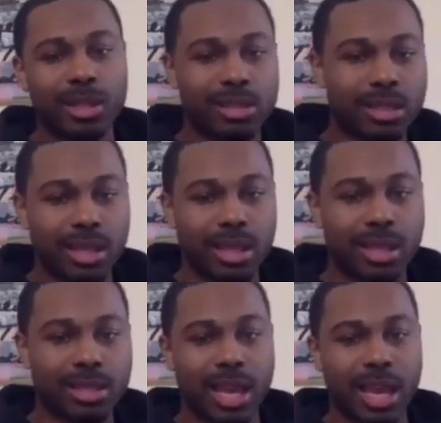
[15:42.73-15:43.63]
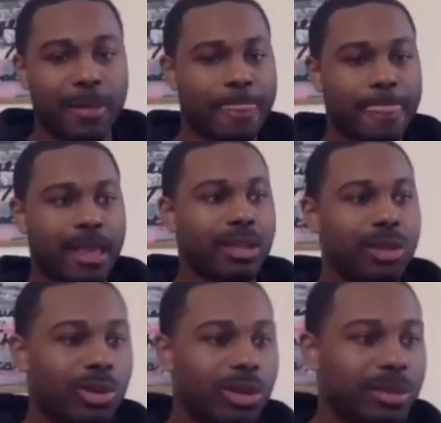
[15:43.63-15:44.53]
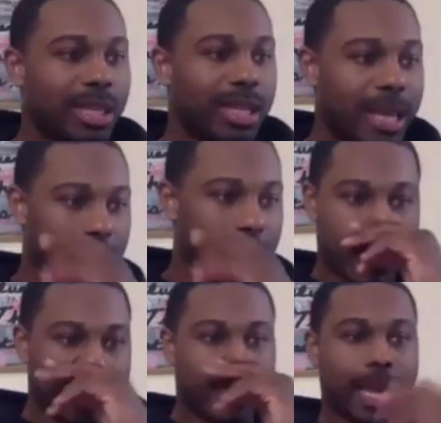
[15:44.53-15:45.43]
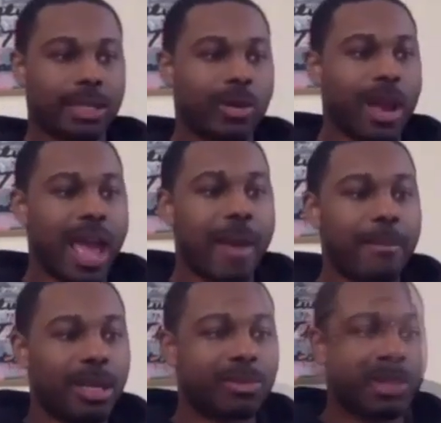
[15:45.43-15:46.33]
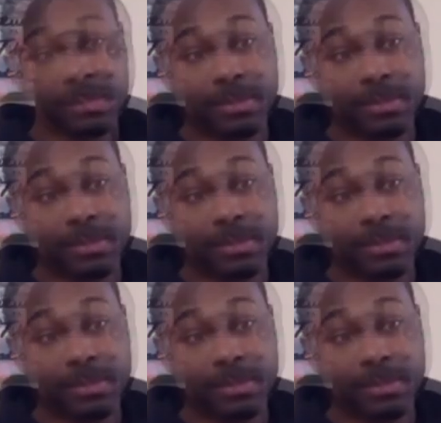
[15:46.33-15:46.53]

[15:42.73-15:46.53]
these kids that you know what I'm saying that that don't have much, but